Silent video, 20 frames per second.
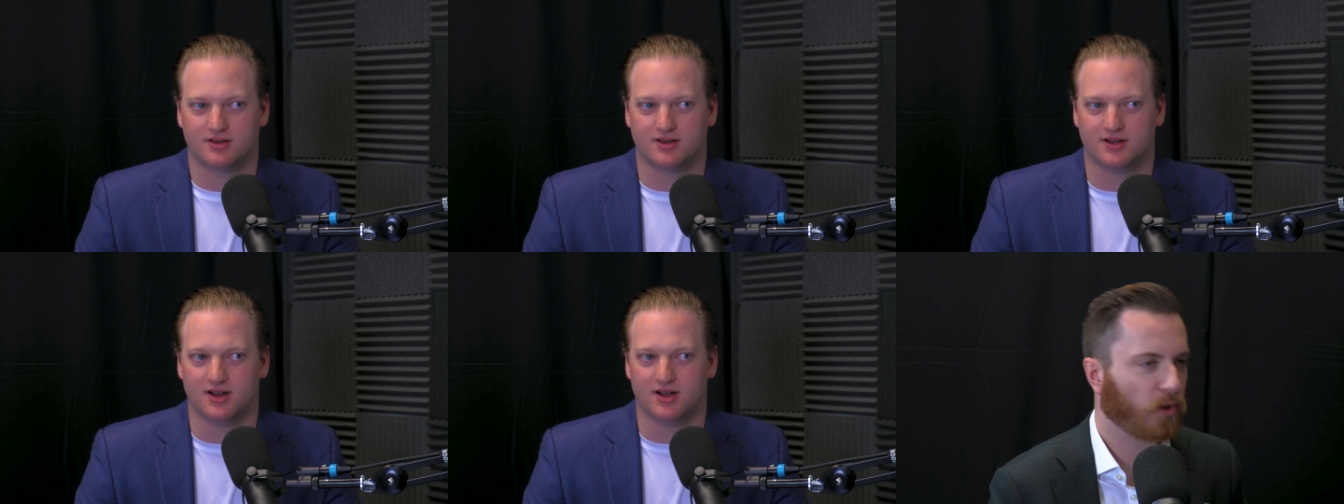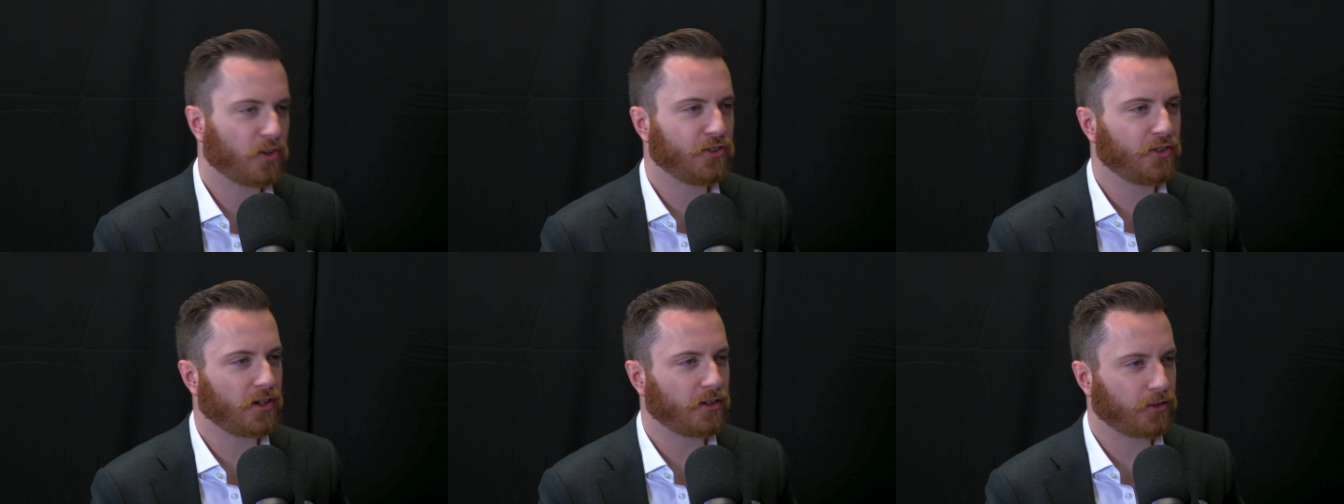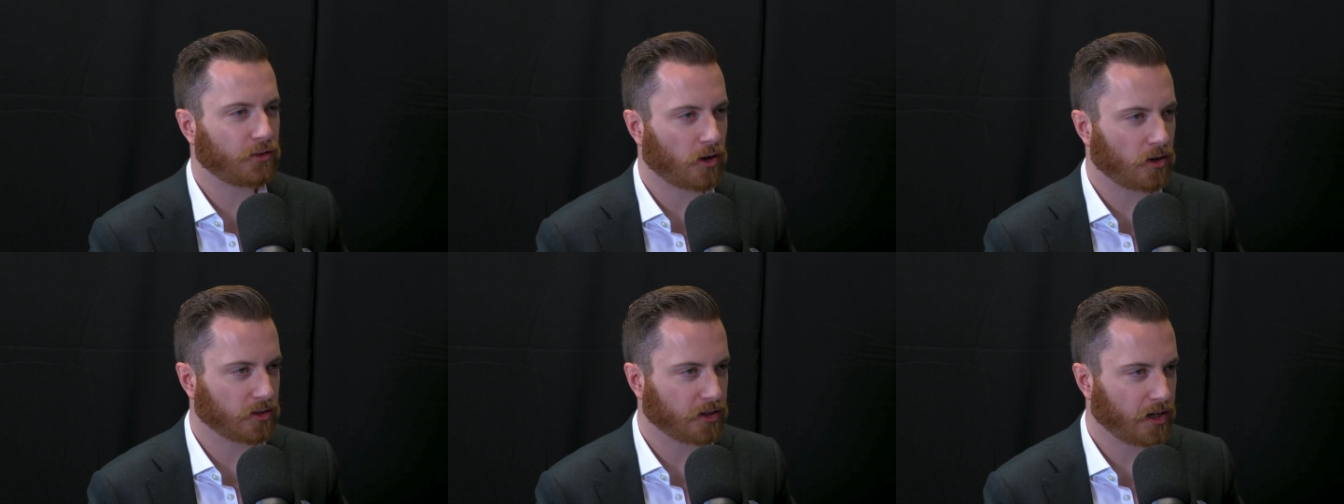Dude, what's that
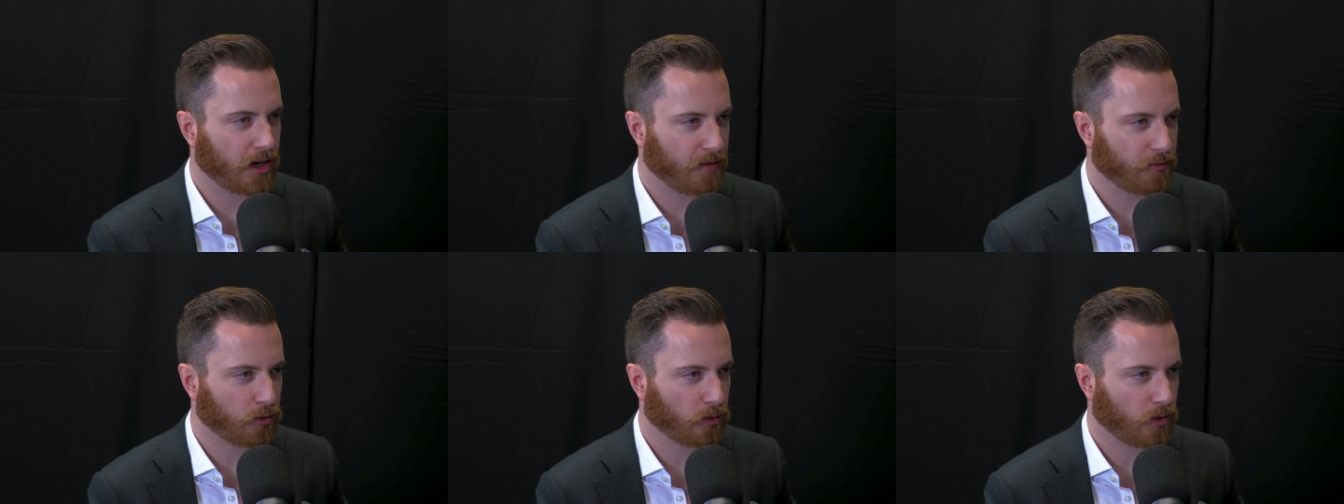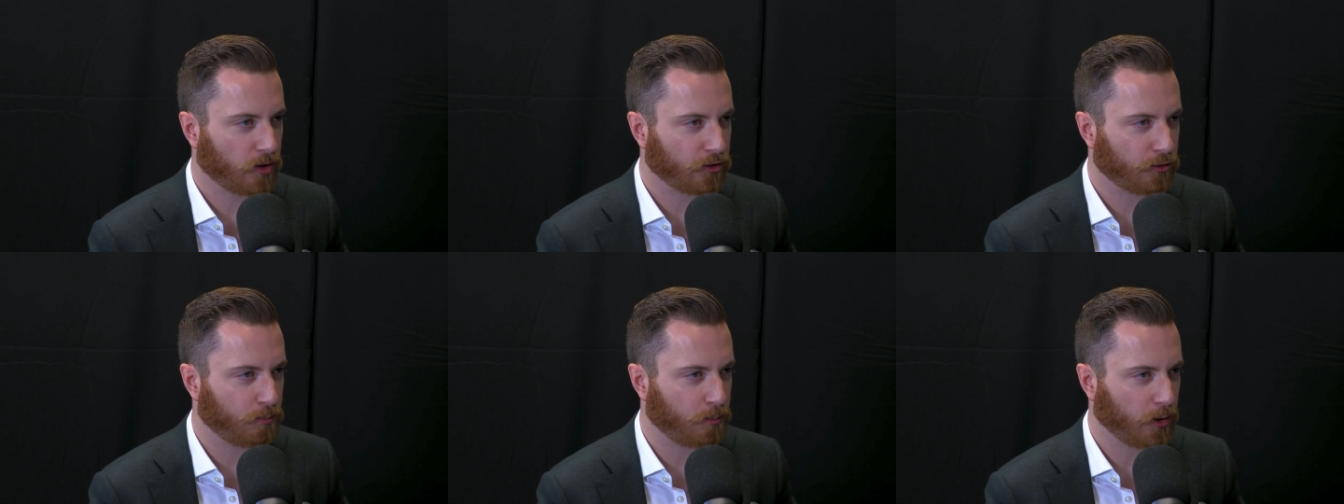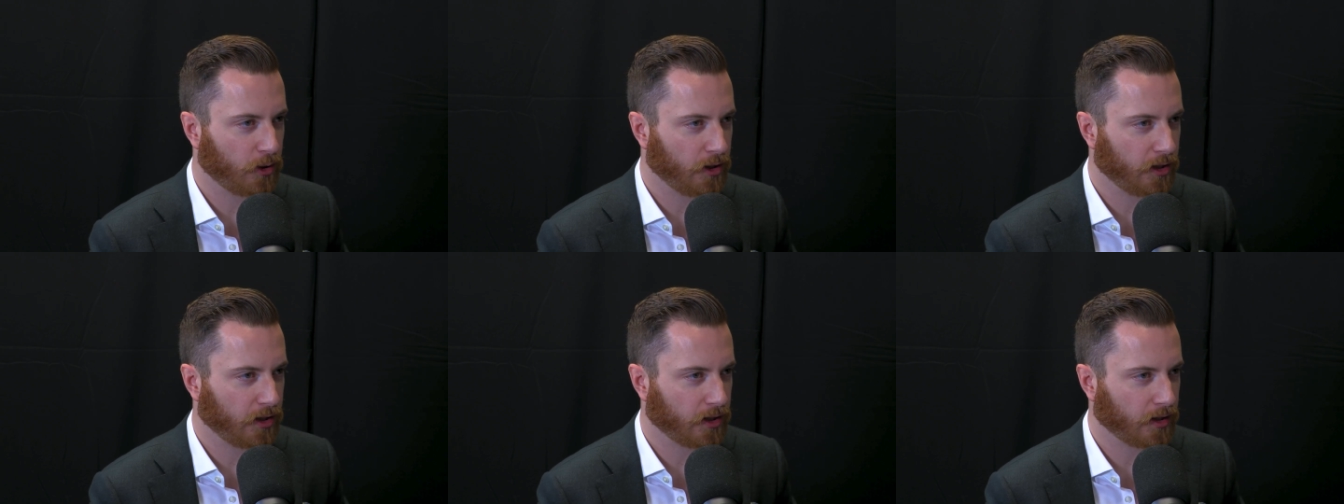song that everyone's
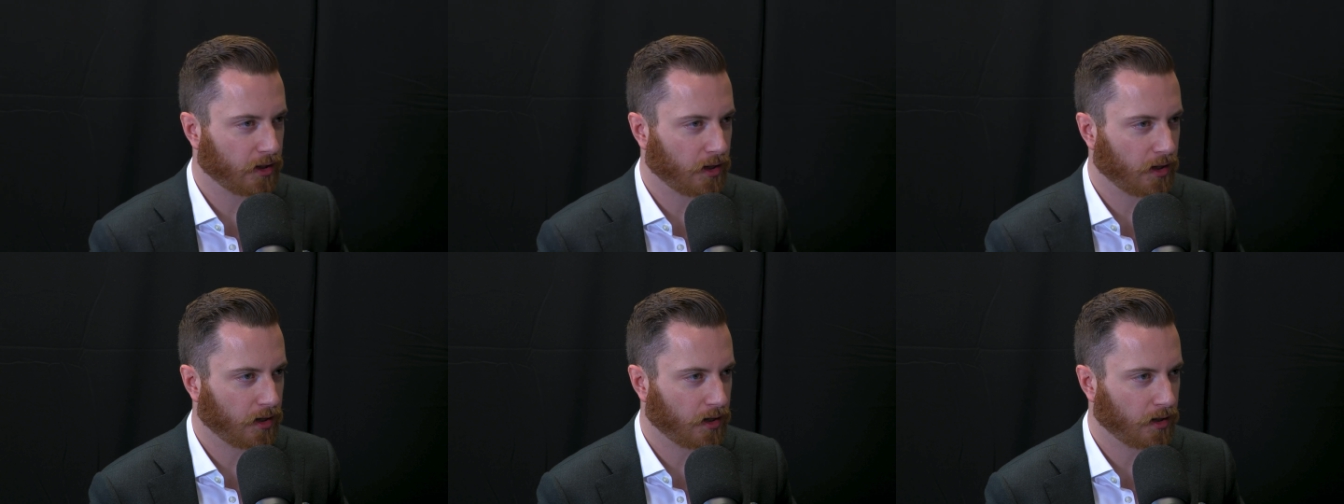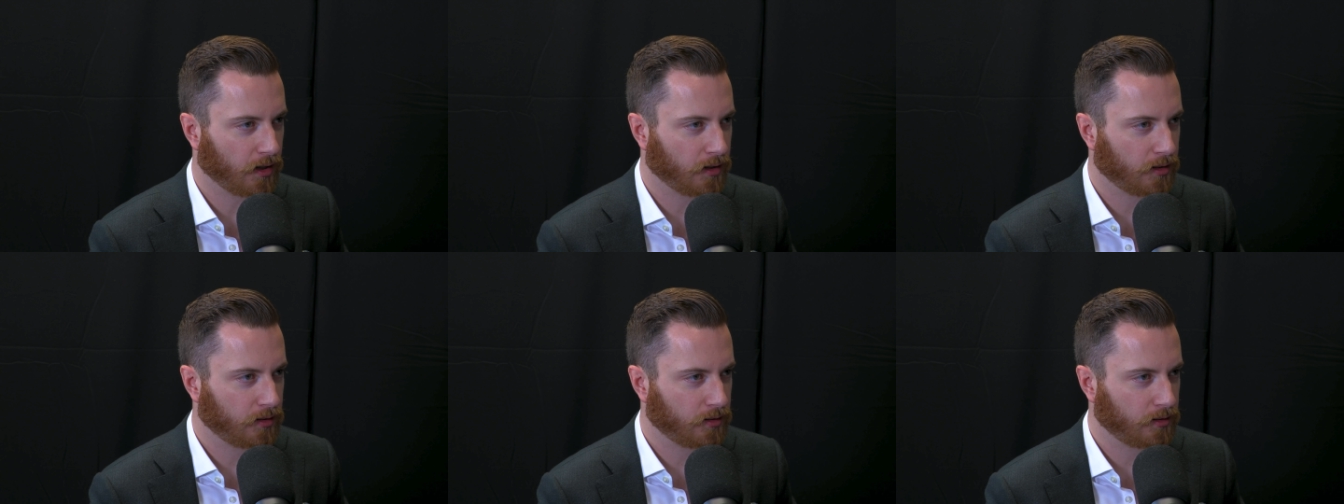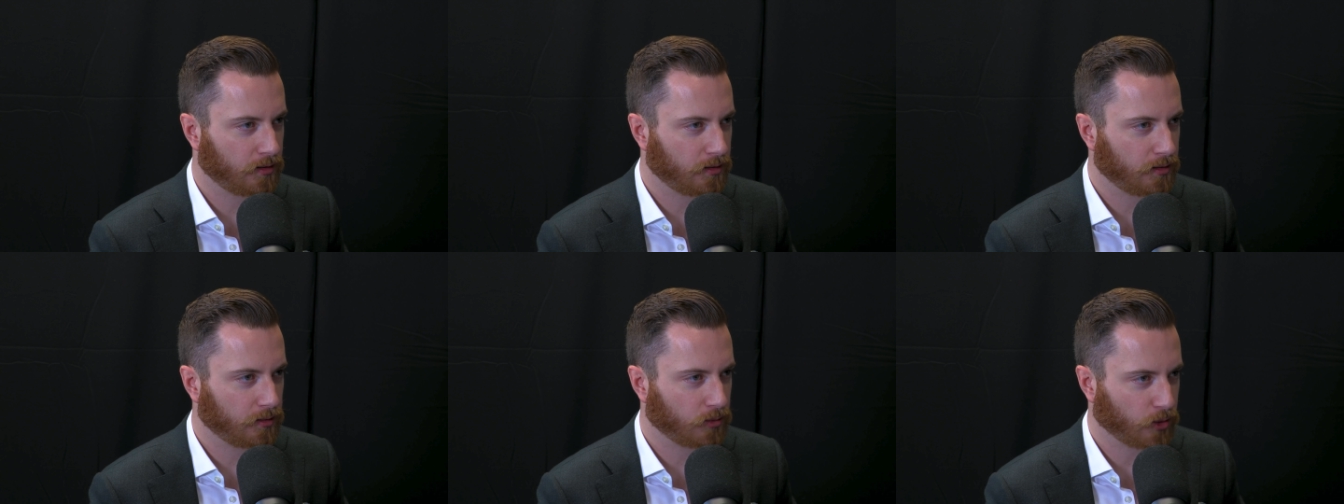putting
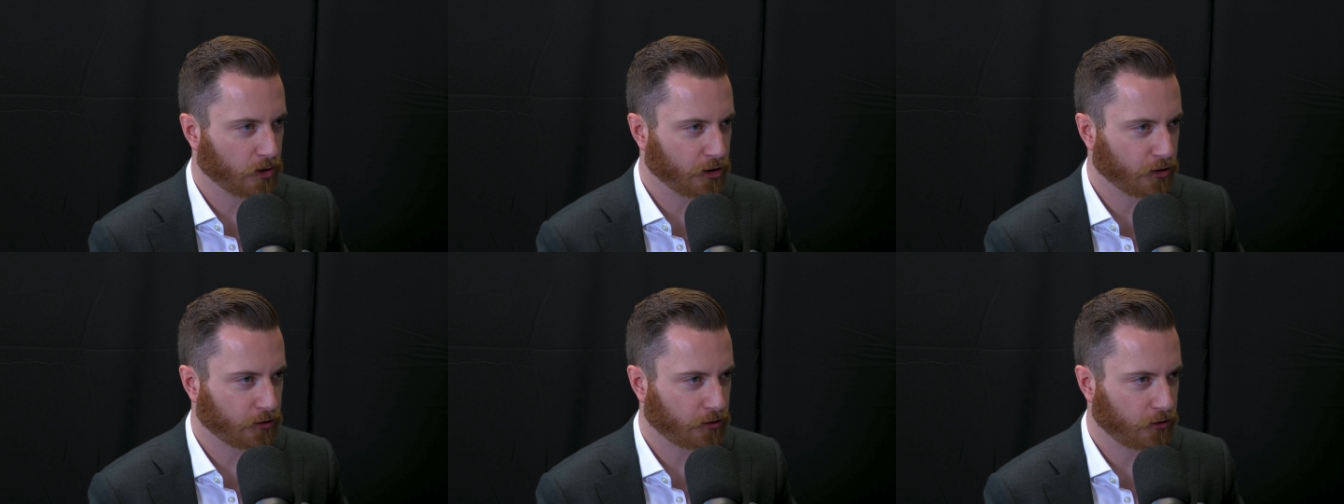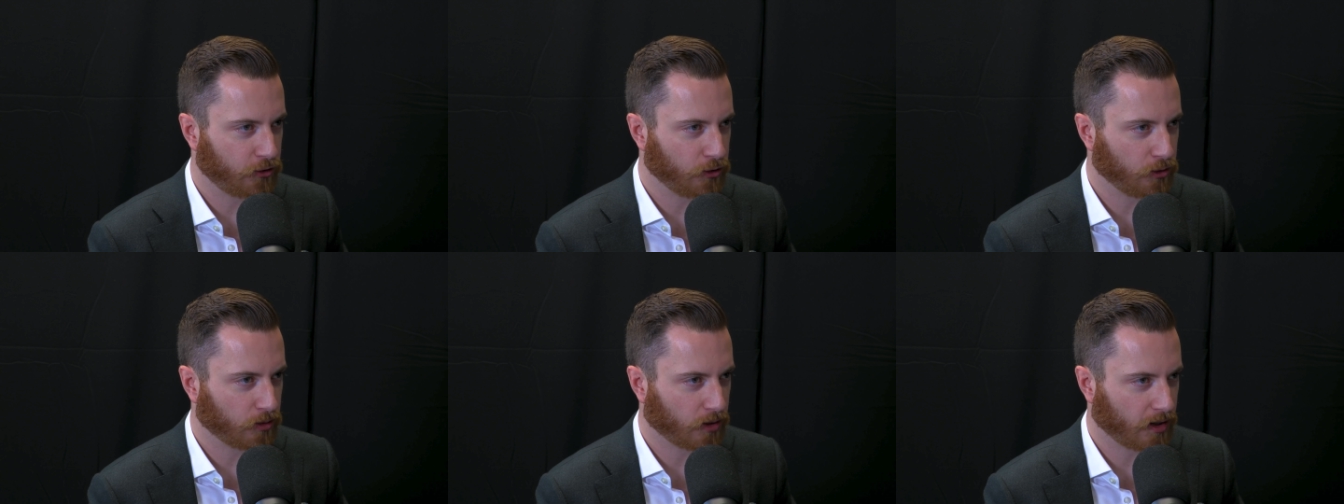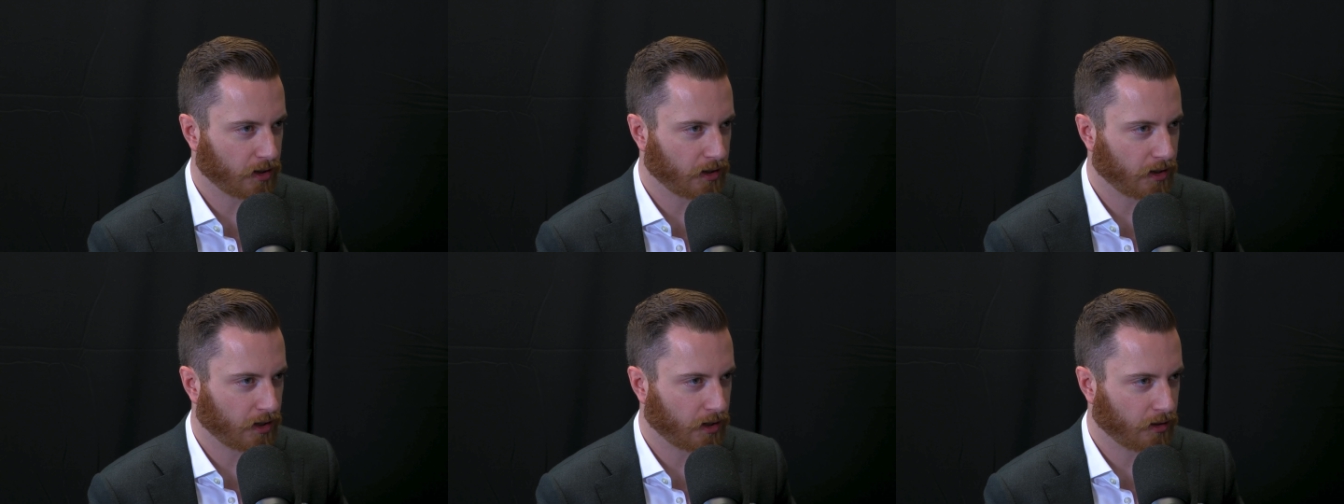reels to
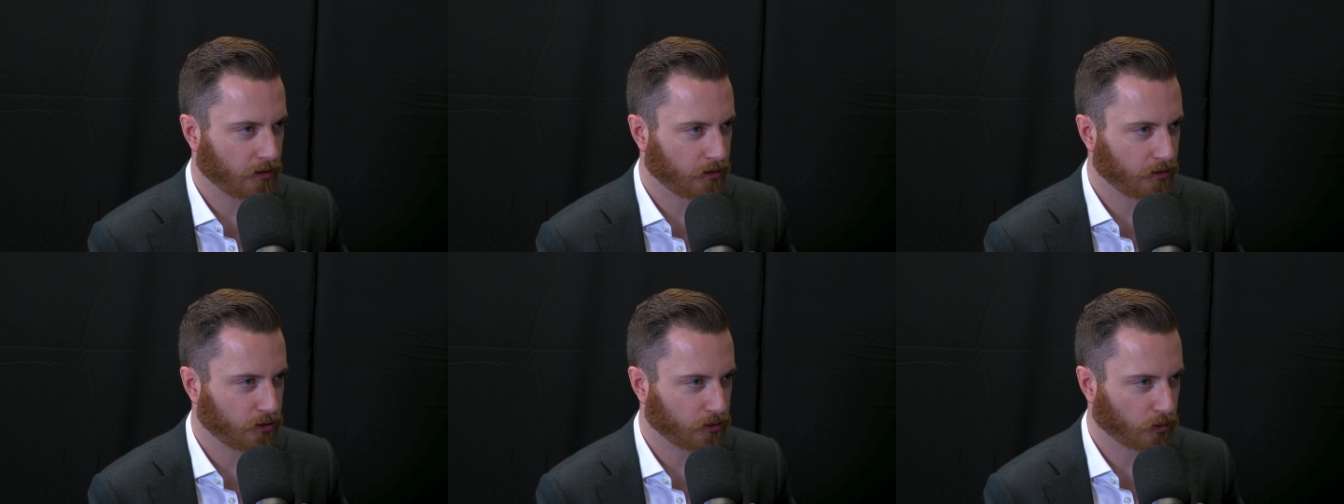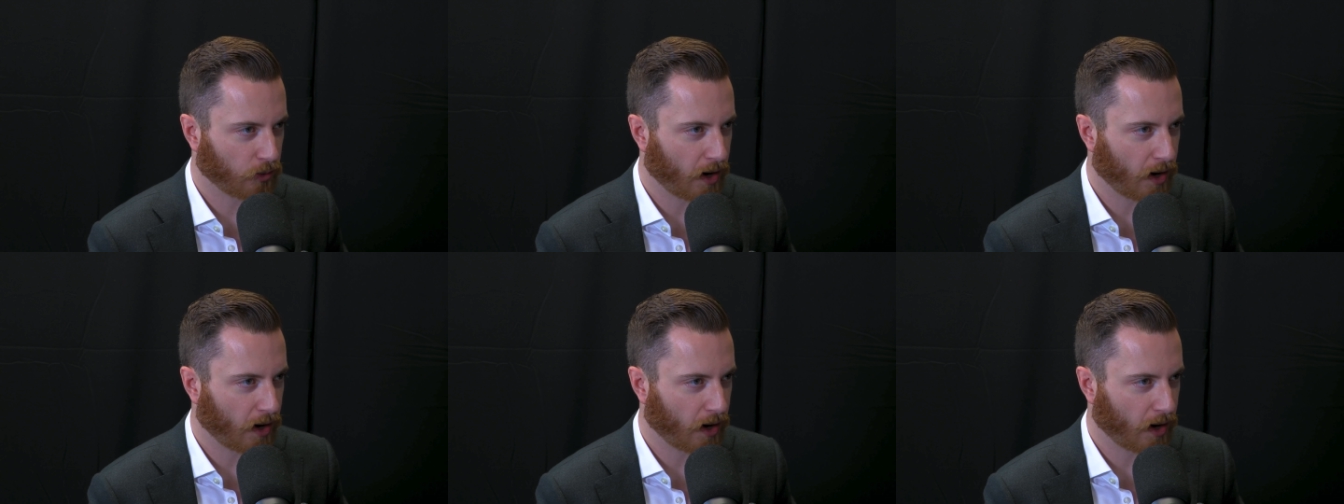right now? The